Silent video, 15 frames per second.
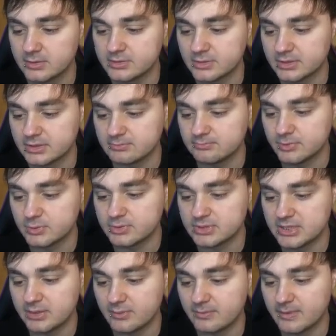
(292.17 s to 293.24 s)
So I can boost
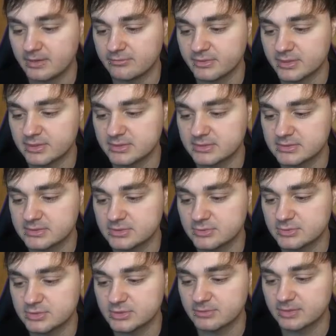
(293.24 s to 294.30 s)
here with my rings,
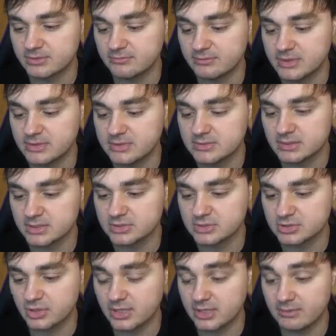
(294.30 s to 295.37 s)
use some of the rings. I
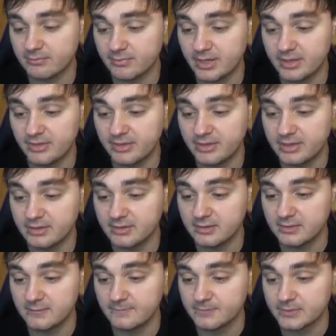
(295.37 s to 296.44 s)
just got hit by a thing.
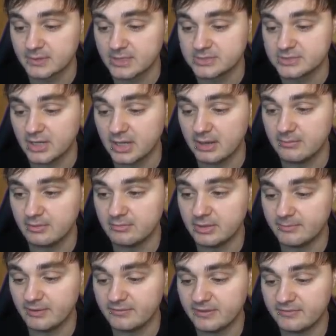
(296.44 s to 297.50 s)
So I'm not really
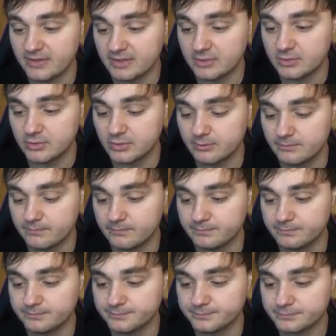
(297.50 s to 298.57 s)
bothered if I come